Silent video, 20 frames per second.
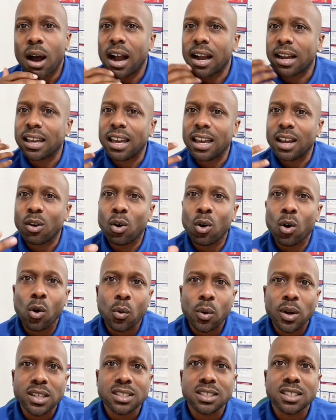I can't
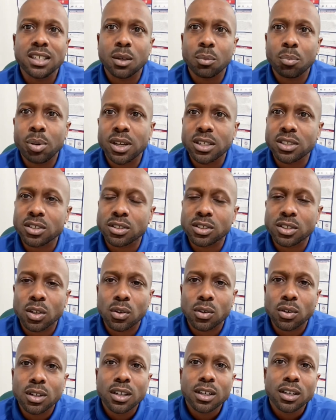always see your picture,
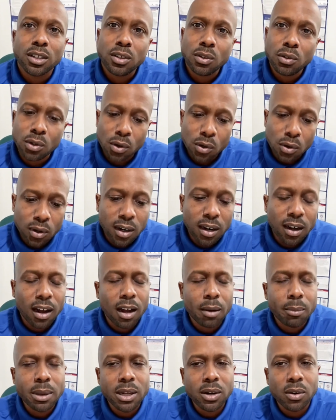so you know,
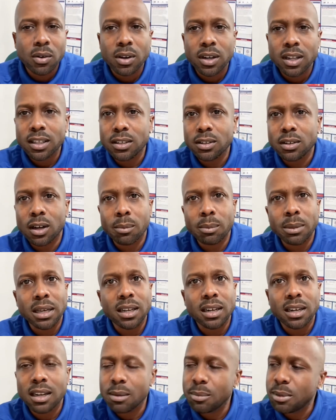comment on it. You know what I
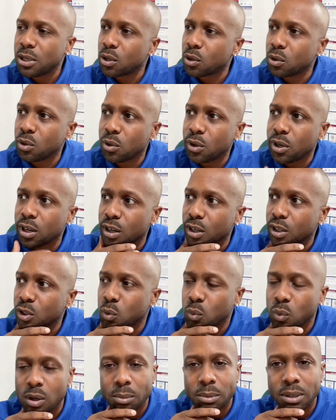mean? Let me know you are here and
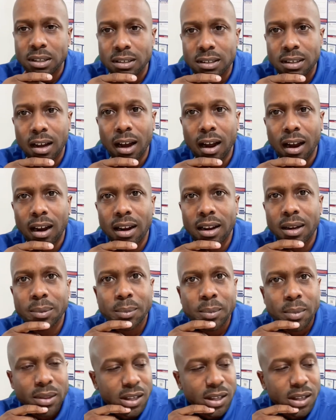you are with me. All right.